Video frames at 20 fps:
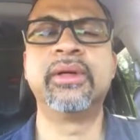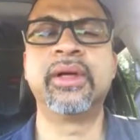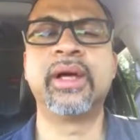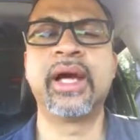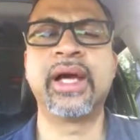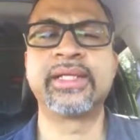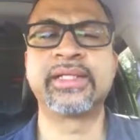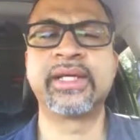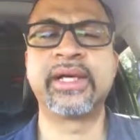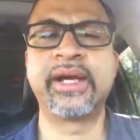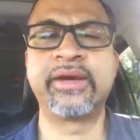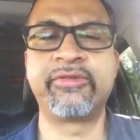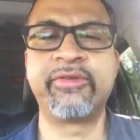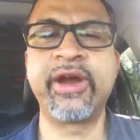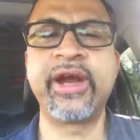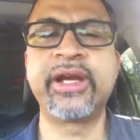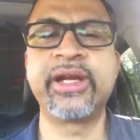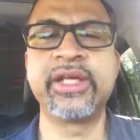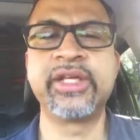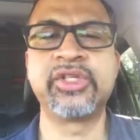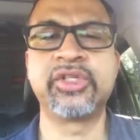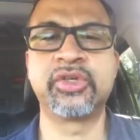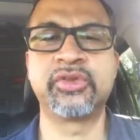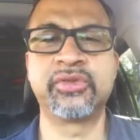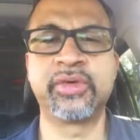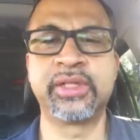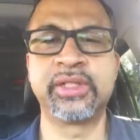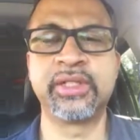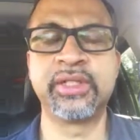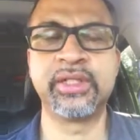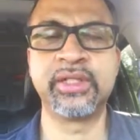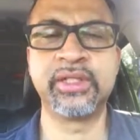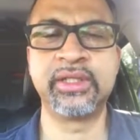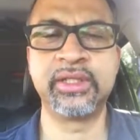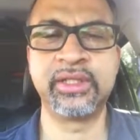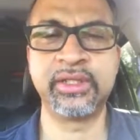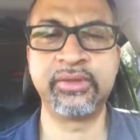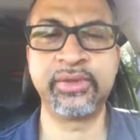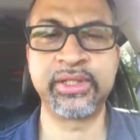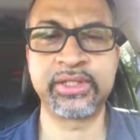has an advantage over
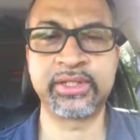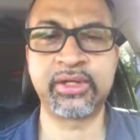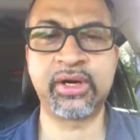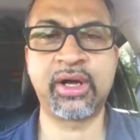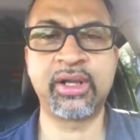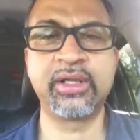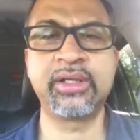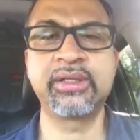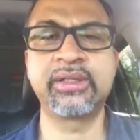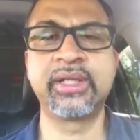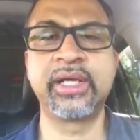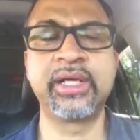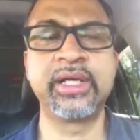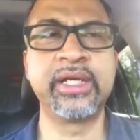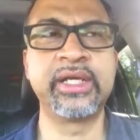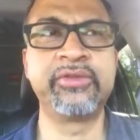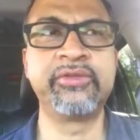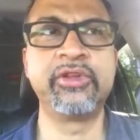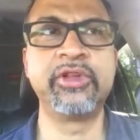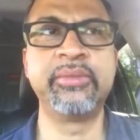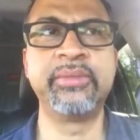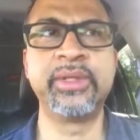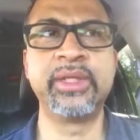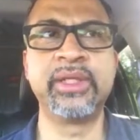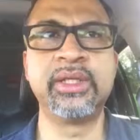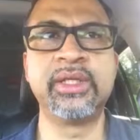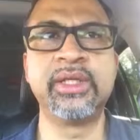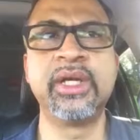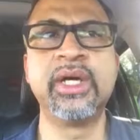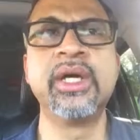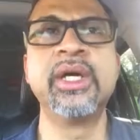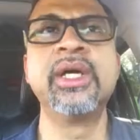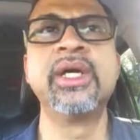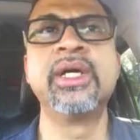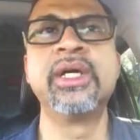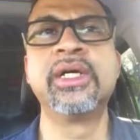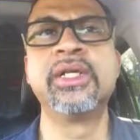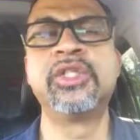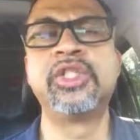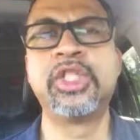the US dollar, then it will be
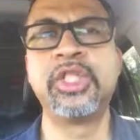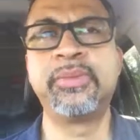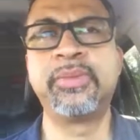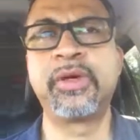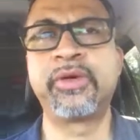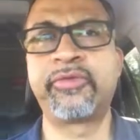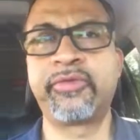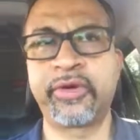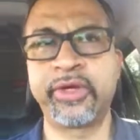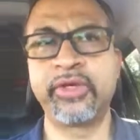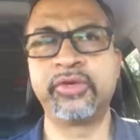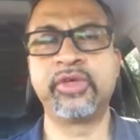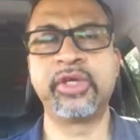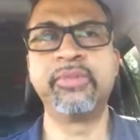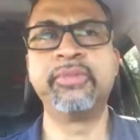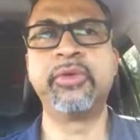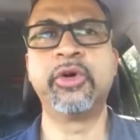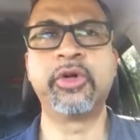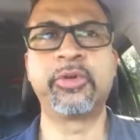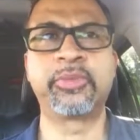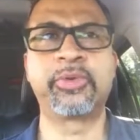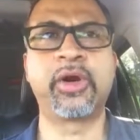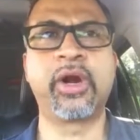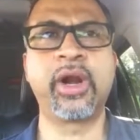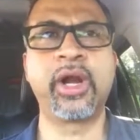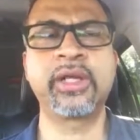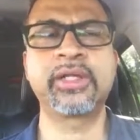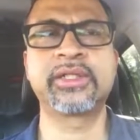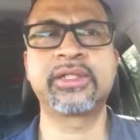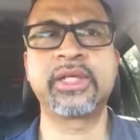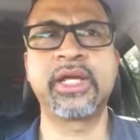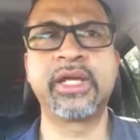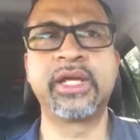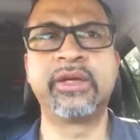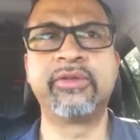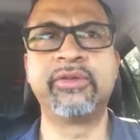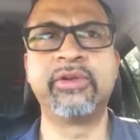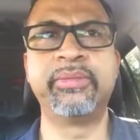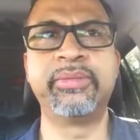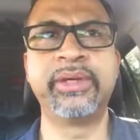cheaper for you to import products, and
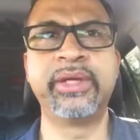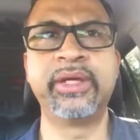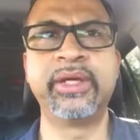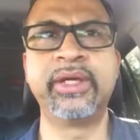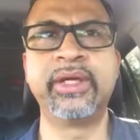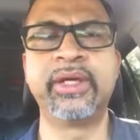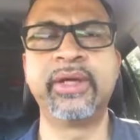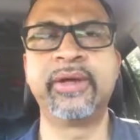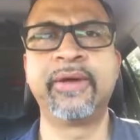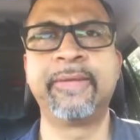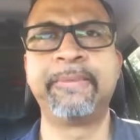it will be